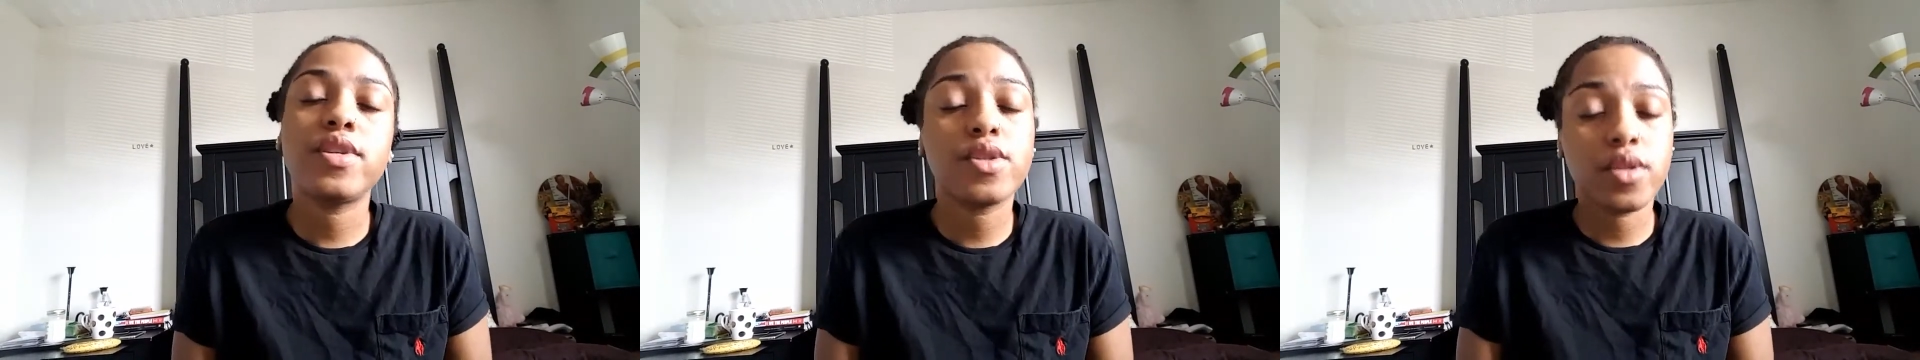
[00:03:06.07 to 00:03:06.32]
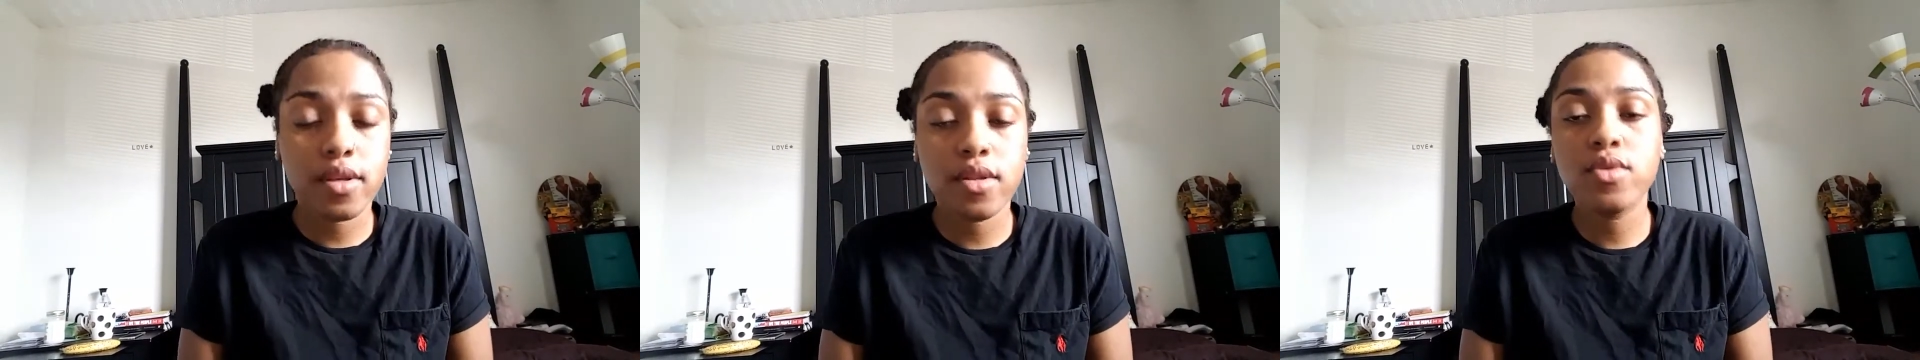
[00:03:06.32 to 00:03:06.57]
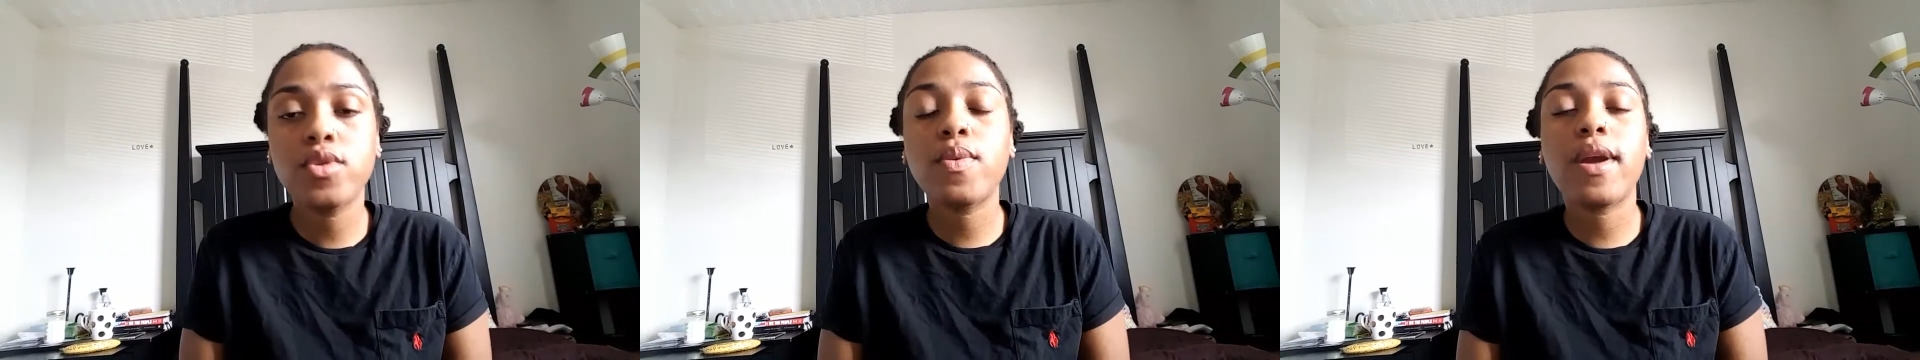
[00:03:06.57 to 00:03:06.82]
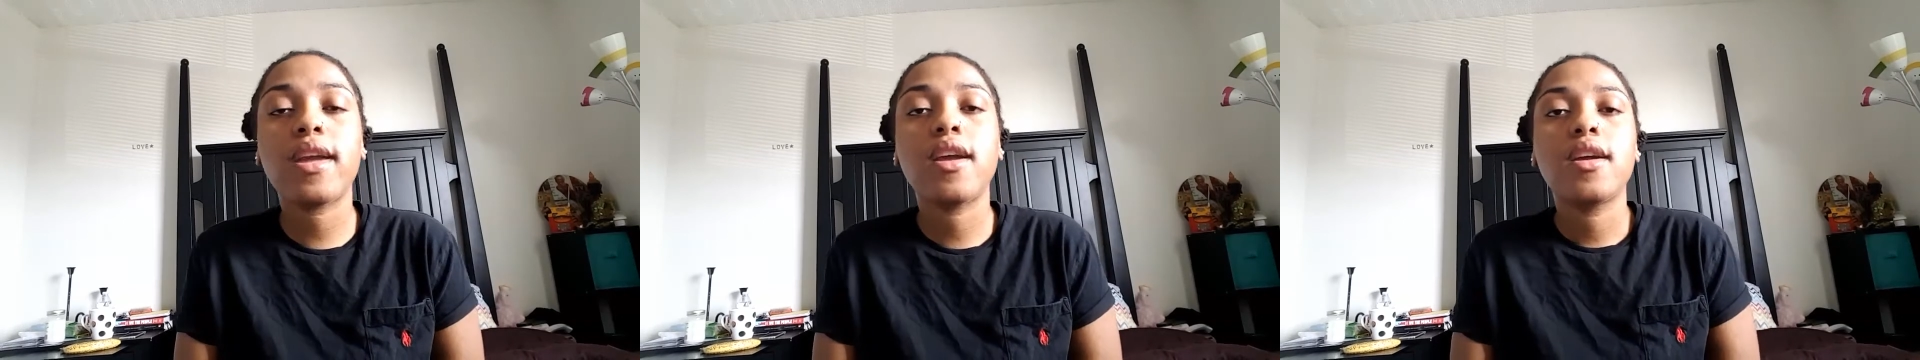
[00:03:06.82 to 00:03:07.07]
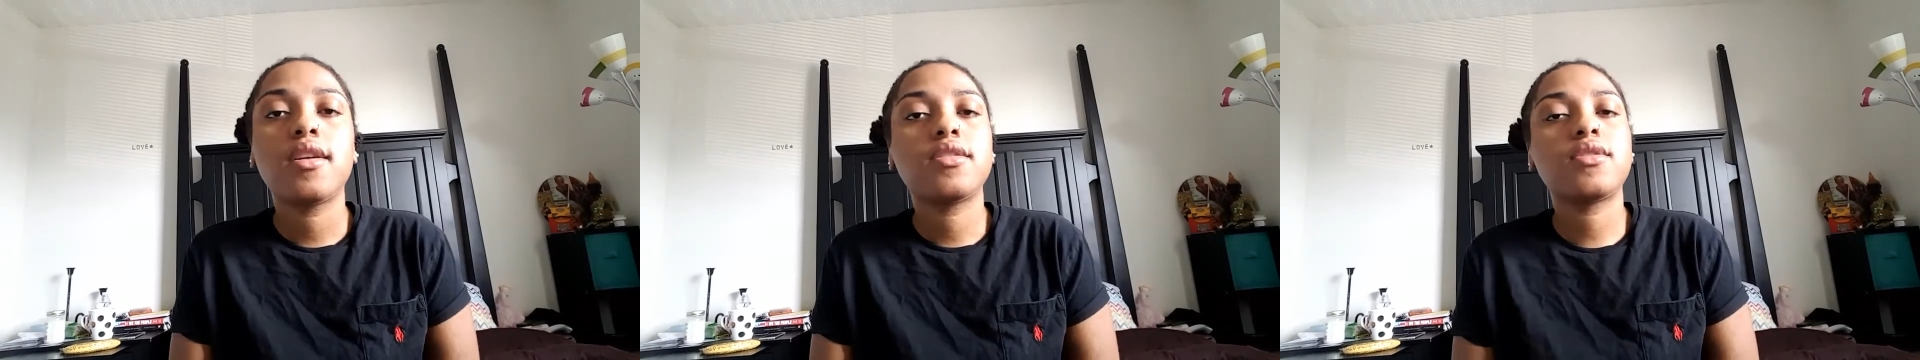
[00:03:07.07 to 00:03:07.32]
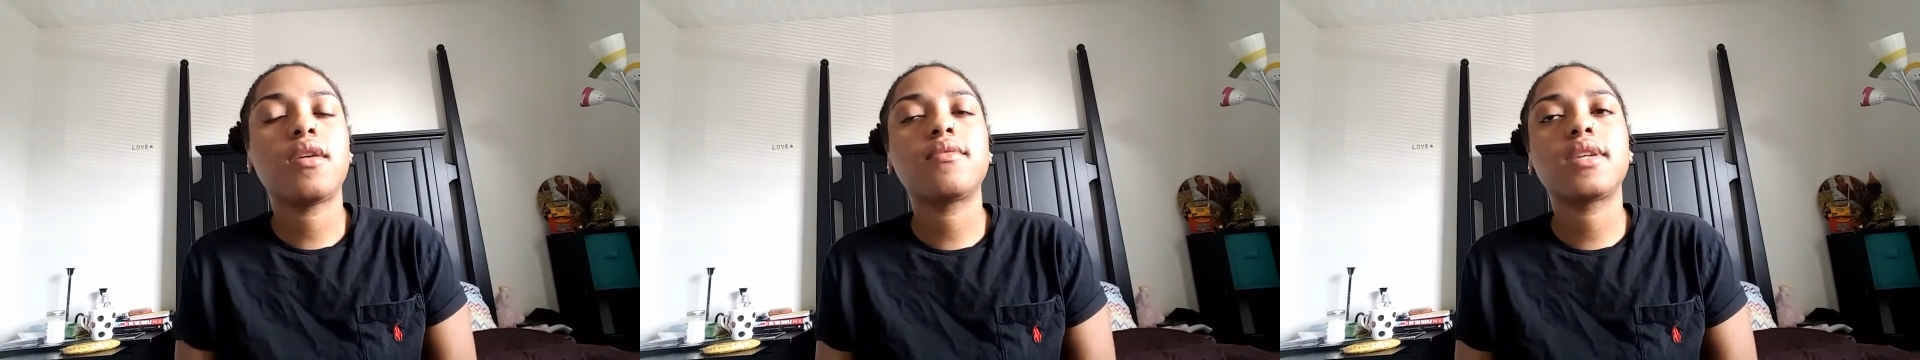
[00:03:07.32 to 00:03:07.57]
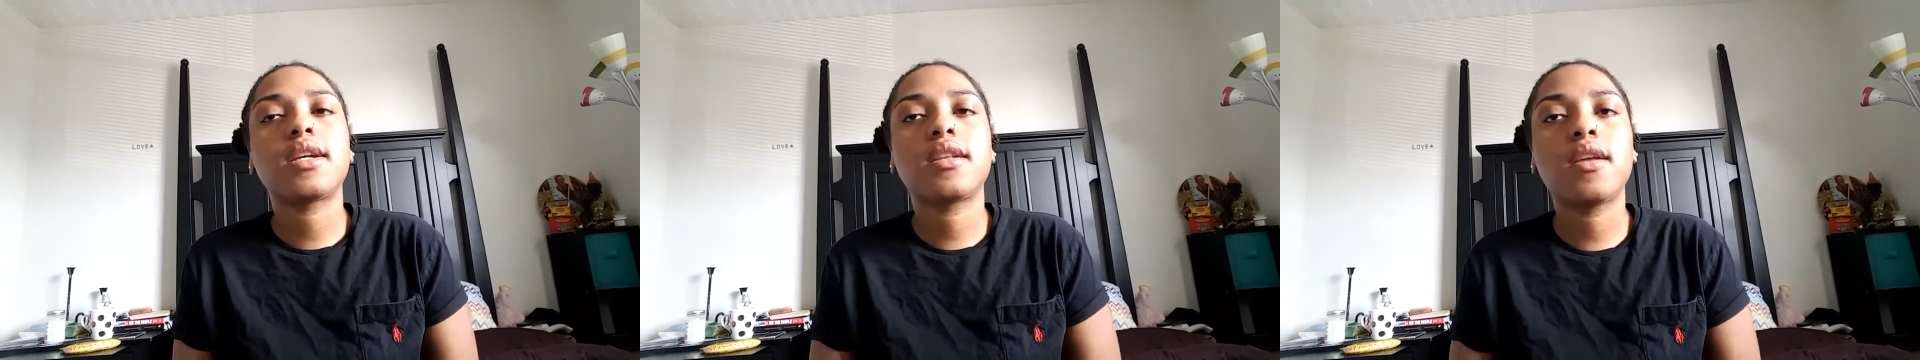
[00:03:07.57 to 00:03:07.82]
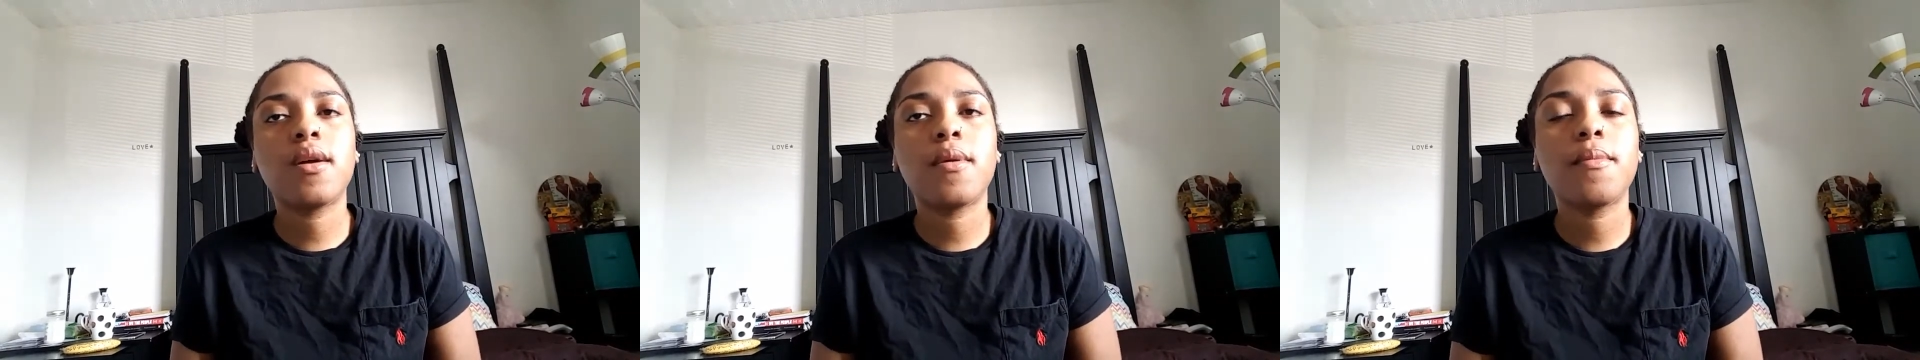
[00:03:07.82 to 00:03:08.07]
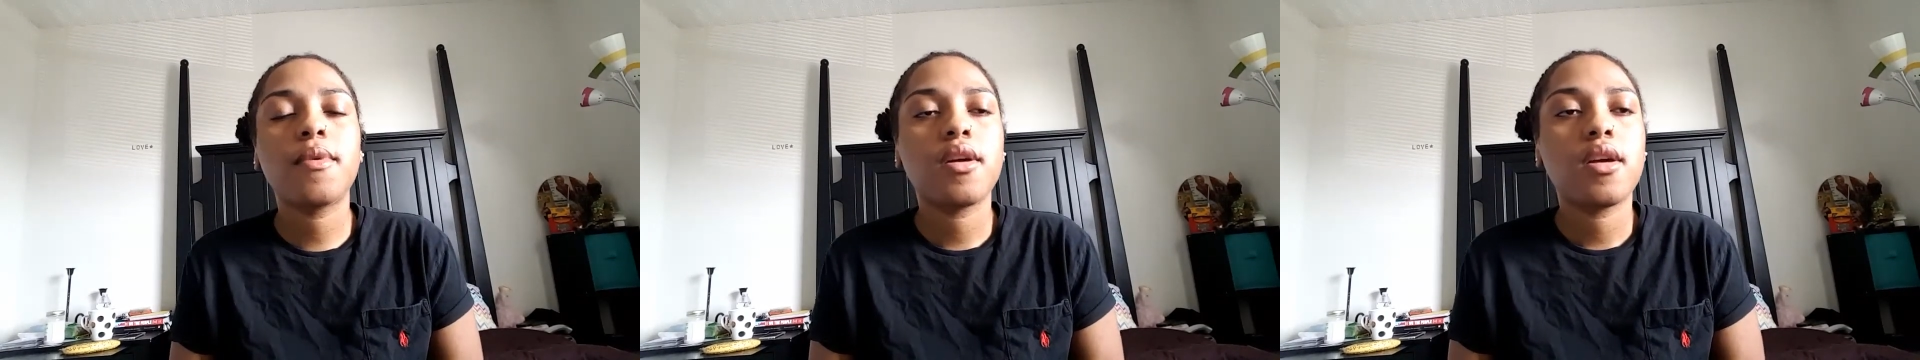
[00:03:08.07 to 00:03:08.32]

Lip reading: You need to lose weight. So I was like, damn.